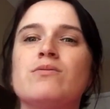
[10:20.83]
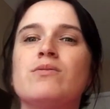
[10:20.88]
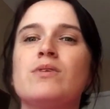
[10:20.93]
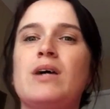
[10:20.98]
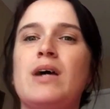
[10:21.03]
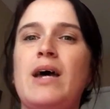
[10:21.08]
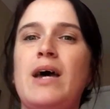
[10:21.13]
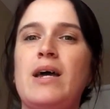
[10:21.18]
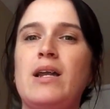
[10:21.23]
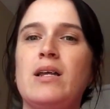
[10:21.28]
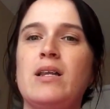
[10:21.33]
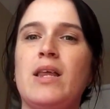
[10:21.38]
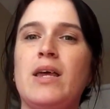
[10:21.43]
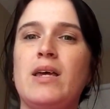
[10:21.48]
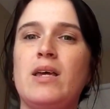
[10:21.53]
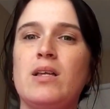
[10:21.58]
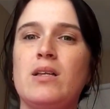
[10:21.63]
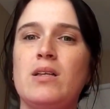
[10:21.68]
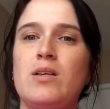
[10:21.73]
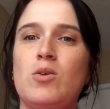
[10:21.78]
I added
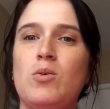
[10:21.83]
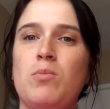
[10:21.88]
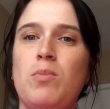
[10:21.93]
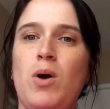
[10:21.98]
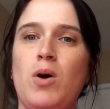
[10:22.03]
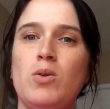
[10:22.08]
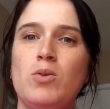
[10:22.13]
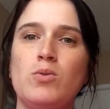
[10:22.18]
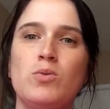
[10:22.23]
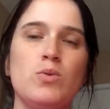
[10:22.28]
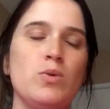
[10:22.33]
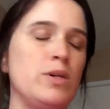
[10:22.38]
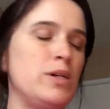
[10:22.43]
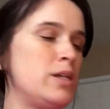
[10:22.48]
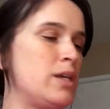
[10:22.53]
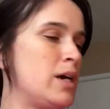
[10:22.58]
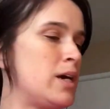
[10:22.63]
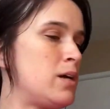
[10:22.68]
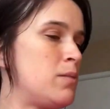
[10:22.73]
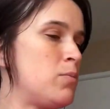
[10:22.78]
like a little Polaroid
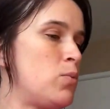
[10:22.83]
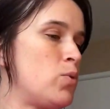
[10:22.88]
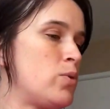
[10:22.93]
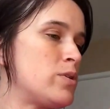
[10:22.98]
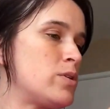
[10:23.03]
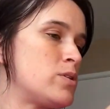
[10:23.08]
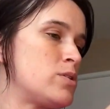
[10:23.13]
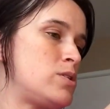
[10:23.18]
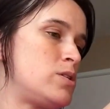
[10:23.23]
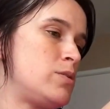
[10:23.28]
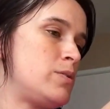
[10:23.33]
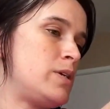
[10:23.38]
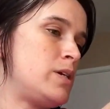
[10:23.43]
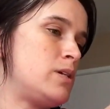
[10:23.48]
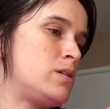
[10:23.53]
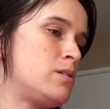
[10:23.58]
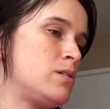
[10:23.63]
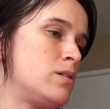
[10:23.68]
kind of border to it.